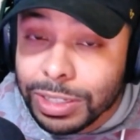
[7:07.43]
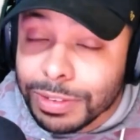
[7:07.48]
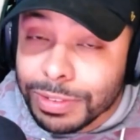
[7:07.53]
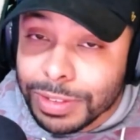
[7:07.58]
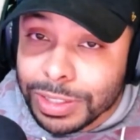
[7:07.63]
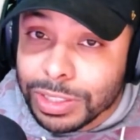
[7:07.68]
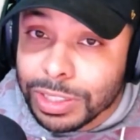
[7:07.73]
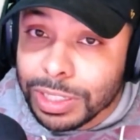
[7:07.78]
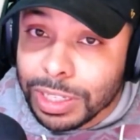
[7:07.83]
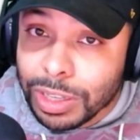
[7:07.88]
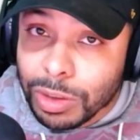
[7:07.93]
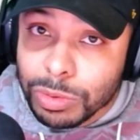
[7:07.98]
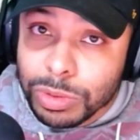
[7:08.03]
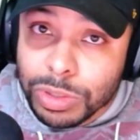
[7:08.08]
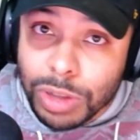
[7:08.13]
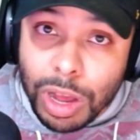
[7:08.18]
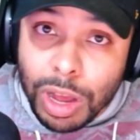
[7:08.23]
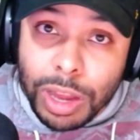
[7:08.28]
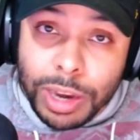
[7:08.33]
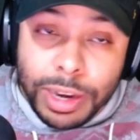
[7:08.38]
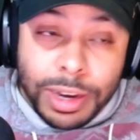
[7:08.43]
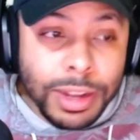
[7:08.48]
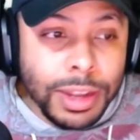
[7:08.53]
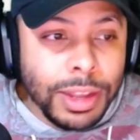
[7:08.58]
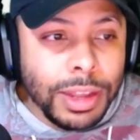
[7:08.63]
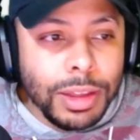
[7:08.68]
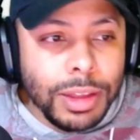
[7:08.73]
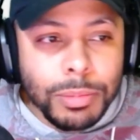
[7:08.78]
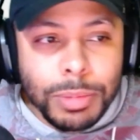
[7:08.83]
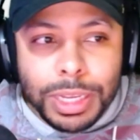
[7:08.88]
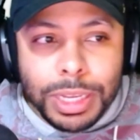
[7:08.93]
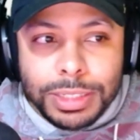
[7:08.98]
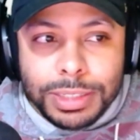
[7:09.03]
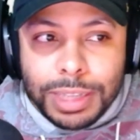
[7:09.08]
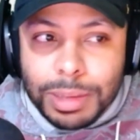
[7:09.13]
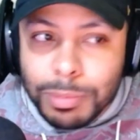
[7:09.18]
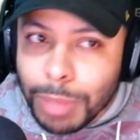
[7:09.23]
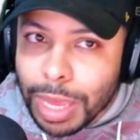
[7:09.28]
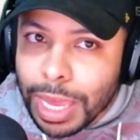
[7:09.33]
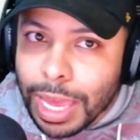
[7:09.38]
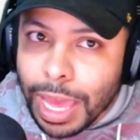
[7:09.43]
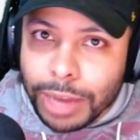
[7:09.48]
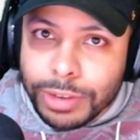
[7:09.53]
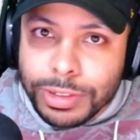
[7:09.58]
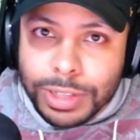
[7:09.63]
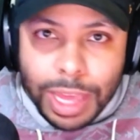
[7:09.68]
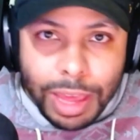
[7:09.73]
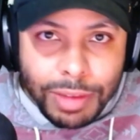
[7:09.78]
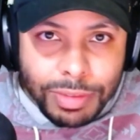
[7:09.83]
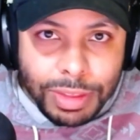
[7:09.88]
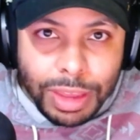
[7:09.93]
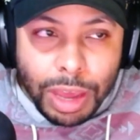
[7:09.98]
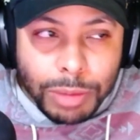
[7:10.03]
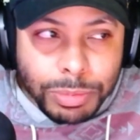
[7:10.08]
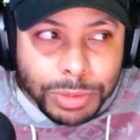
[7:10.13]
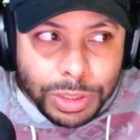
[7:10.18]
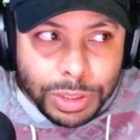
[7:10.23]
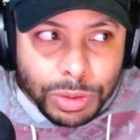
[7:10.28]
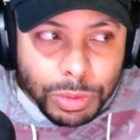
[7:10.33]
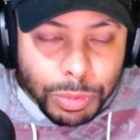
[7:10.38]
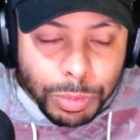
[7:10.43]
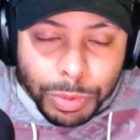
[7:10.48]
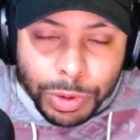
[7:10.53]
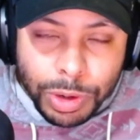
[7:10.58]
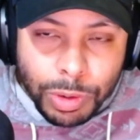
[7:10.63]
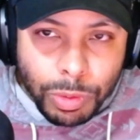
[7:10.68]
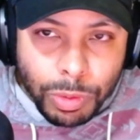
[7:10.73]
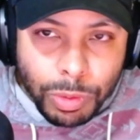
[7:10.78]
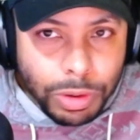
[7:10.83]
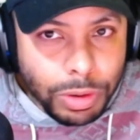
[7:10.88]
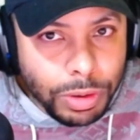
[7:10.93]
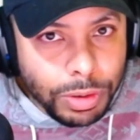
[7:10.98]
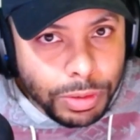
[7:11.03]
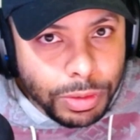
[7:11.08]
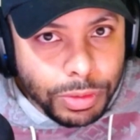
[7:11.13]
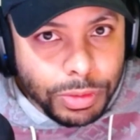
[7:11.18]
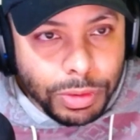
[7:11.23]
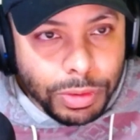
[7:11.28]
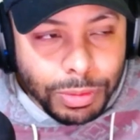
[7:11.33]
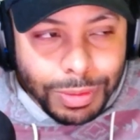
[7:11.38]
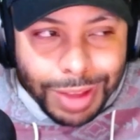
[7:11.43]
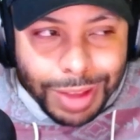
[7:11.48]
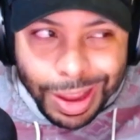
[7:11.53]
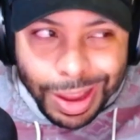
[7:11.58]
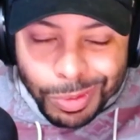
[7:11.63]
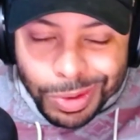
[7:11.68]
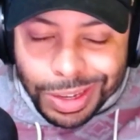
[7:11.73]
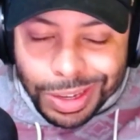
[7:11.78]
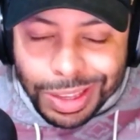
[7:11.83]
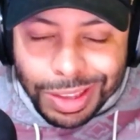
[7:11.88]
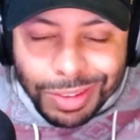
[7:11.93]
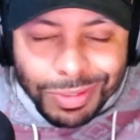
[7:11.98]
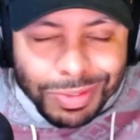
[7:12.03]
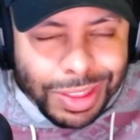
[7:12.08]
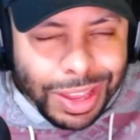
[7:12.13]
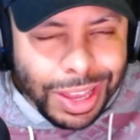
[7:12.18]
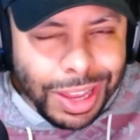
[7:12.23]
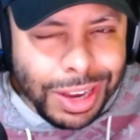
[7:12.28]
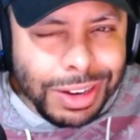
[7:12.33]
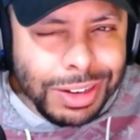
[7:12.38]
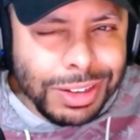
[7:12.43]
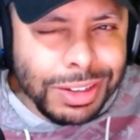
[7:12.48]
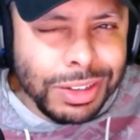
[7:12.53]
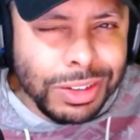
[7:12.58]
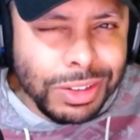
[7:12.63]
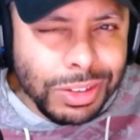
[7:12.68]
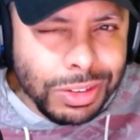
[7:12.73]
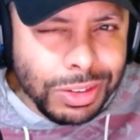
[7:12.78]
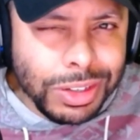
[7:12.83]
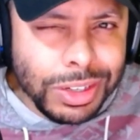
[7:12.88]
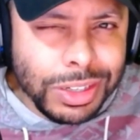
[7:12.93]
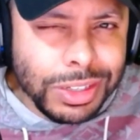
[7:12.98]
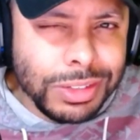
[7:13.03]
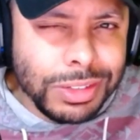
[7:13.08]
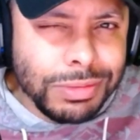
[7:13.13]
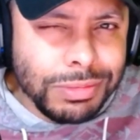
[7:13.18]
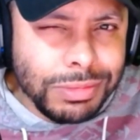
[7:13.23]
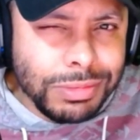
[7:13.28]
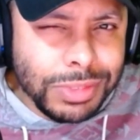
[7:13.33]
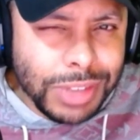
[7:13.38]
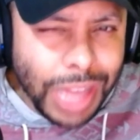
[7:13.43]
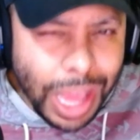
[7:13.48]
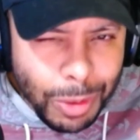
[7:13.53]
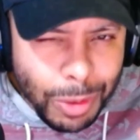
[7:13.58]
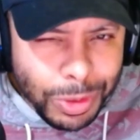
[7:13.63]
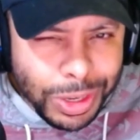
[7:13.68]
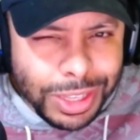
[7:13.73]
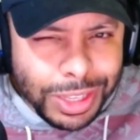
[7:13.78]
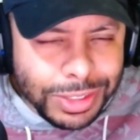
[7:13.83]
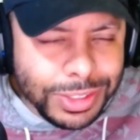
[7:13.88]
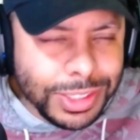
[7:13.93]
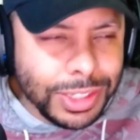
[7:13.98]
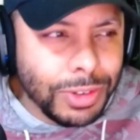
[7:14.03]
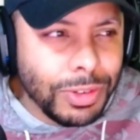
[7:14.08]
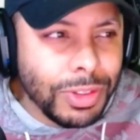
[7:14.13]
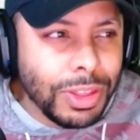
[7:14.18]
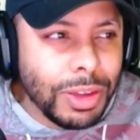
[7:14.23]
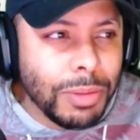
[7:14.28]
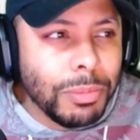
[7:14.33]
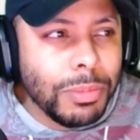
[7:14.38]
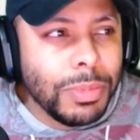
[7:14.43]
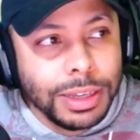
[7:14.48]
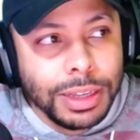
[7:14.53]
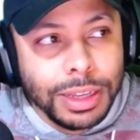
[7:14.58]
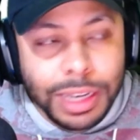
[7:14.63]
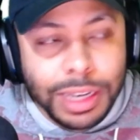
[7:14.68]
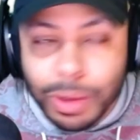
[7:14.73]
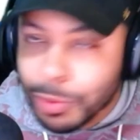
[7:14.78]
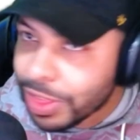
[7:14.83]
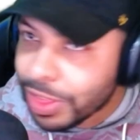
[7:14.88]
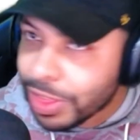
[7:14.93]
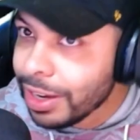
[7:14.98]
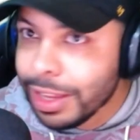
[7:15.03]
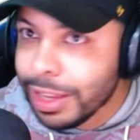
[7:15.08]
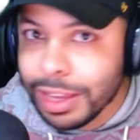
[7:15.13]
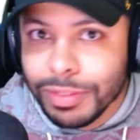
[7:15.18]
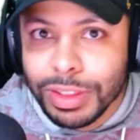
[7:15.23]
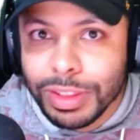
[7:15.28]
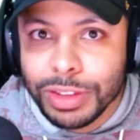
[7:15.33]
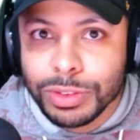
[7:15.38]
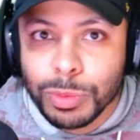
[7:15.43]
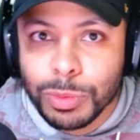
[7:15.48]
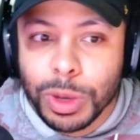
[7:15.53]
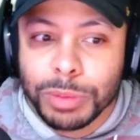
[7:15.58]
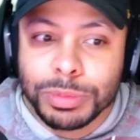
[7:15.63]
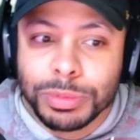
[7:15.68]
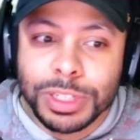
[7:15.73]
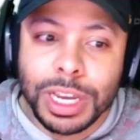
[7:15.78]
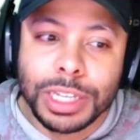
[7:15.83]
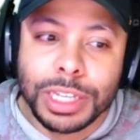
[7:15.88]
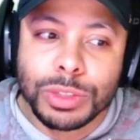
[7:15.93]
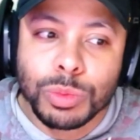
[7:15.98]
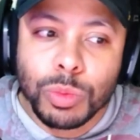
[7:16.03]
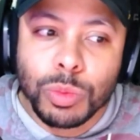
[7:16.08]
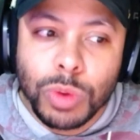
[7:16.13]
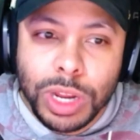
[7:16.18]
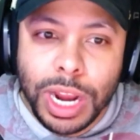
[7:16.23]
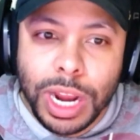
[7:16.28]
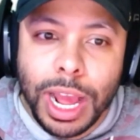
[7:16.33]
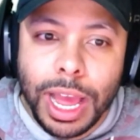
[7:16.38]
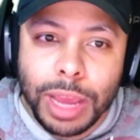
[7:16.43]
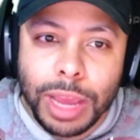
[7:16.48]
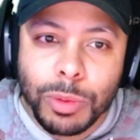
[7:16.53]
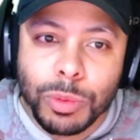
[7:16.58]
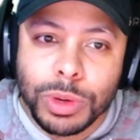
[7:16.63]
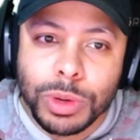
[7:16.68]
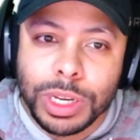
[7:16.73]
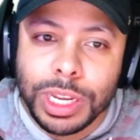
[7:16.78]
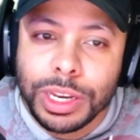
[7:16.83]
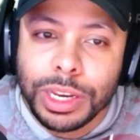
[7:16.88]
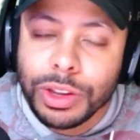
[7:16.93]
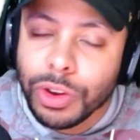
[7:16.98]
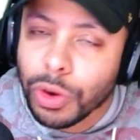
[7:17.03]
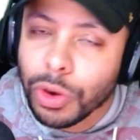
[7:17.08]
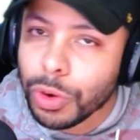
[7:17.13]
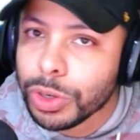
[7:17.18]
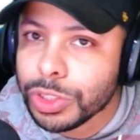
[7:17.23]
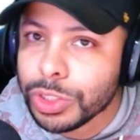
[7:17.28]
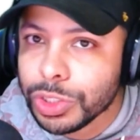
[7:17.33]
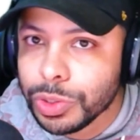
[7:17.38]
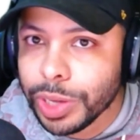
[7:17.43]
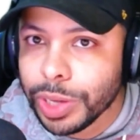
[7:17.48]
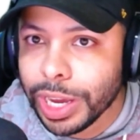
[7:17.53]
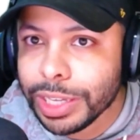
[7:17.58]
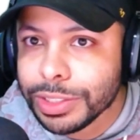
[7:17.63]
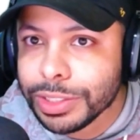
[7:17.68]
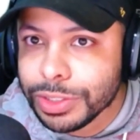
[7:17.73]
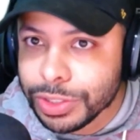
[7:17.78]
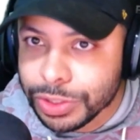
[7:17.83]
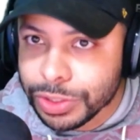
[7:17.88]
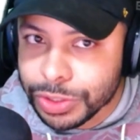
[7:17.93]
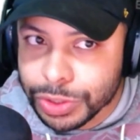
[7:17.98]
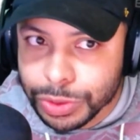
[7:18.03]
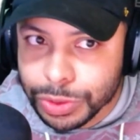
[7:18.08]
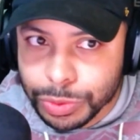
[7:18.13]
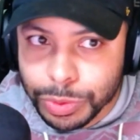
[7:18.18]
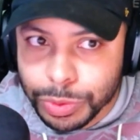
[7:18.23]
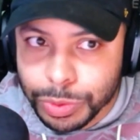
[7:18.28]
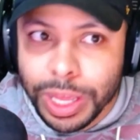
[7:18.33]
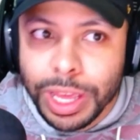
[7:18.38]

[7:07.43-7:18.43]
officially goes on, because they may actually have the option to pre order. So I would give that a look. I would consider them. Now, with any of these websites, what I would encourage you guys to do